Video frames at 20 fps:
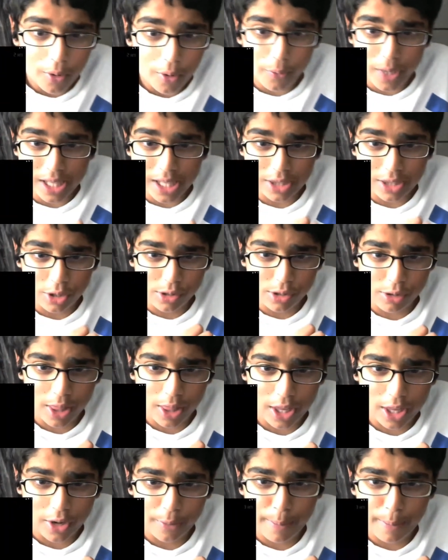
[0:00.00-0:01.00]
wait, those are
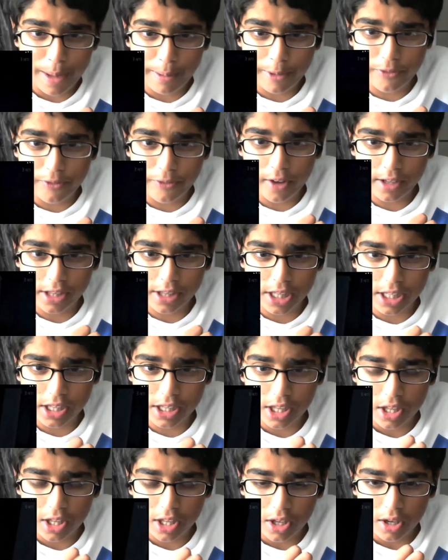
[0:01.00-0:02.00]
little baby
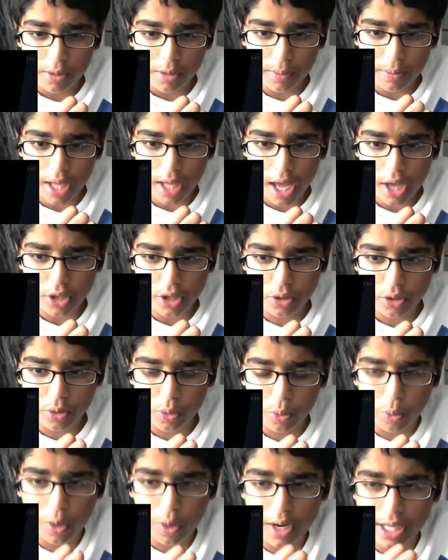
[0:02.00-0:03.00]
foxes. Oh my gosh,
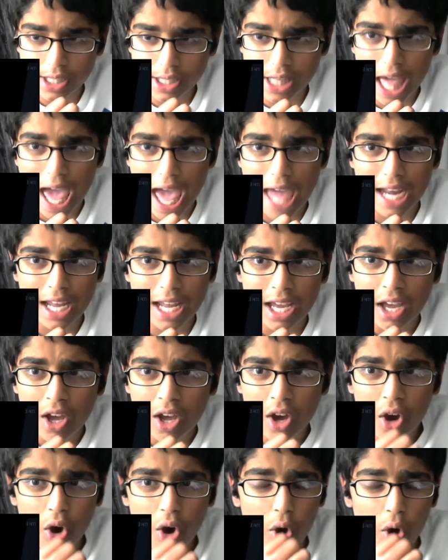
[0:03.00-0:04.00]
what is that?
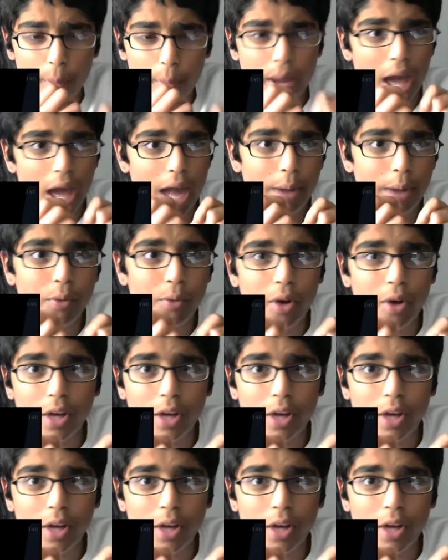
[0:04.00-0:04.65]
Oh my god, I'm really